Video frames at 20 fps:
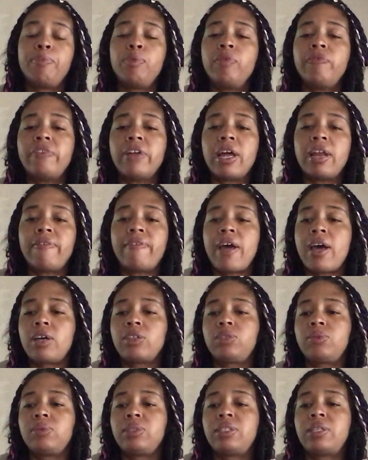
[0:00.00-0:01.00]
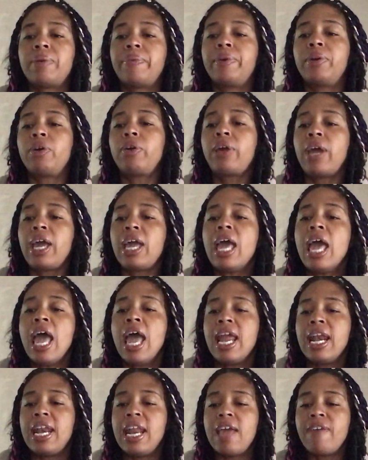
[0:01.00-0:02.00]
Moved out of a house with someone, okay?
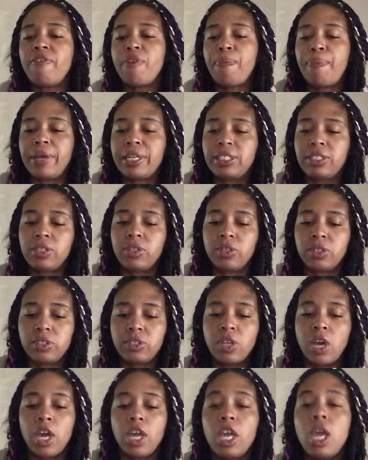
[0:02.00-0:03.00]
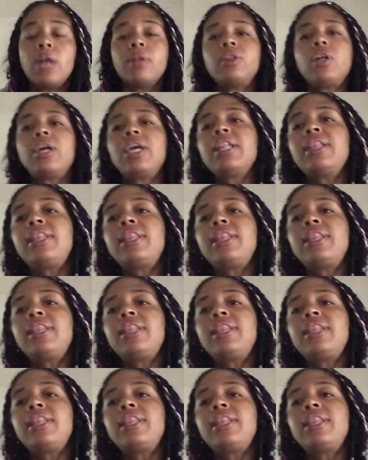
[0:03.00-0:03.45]
Knave of Pentacles. Yeah, look